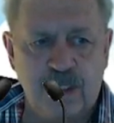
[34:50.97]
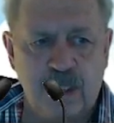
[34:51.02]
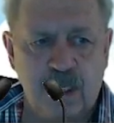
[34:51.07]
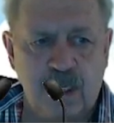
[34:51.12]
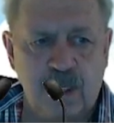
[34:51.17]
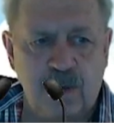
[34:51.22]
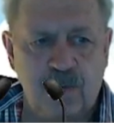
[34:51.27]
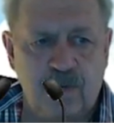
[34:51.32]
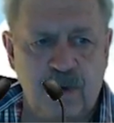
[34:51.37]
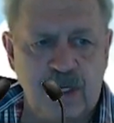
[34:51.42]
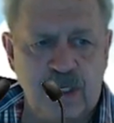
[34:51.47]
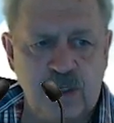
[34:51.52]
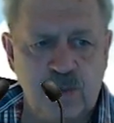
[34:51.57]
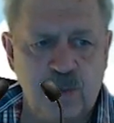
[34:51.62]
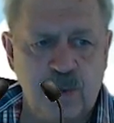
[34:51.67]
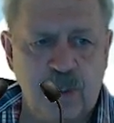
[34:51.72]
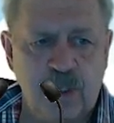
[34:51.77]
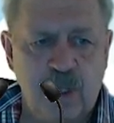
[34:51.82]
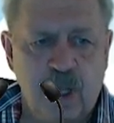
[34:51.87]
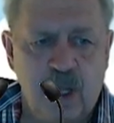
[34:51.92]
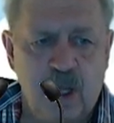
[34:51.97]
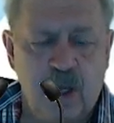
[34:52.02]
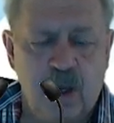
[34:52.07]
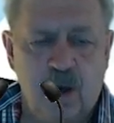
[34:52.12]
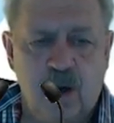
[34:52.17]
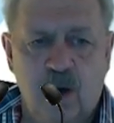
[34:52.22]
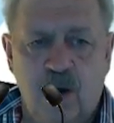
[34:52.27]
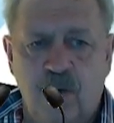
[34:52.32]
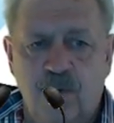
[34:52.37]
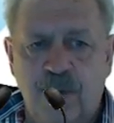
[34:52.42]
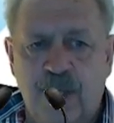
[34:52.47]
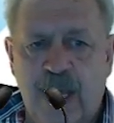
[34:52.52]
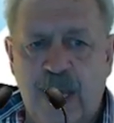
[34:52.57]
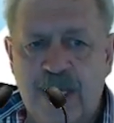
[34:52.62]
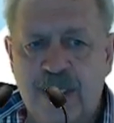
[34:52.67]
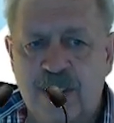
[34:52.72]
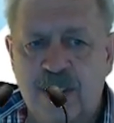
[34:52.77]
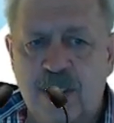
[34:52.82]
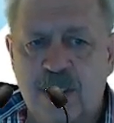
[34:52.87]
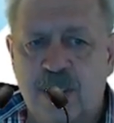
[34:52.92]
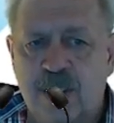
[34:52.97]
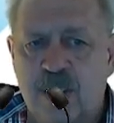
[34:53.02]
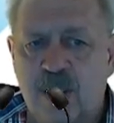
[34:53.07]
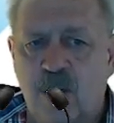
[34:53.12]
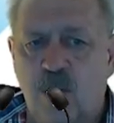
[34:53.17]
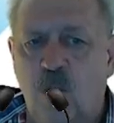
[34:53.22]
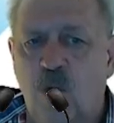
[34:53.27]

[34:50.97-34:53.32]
the investment of the assets,